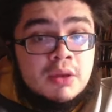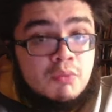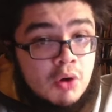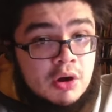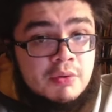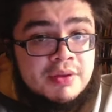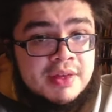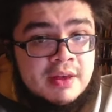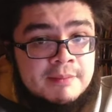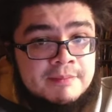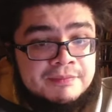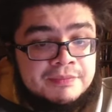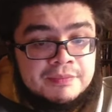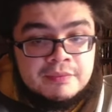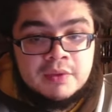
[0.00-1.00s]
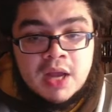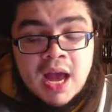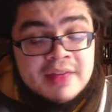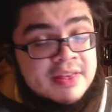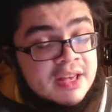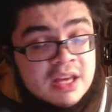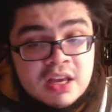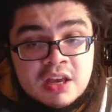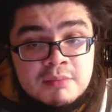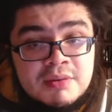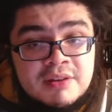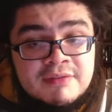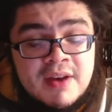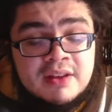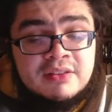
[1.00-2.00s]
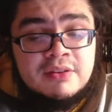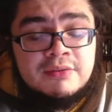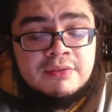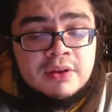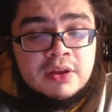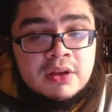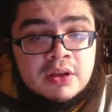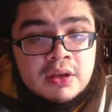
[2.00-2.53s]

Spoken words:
work with him. I think he can be effective.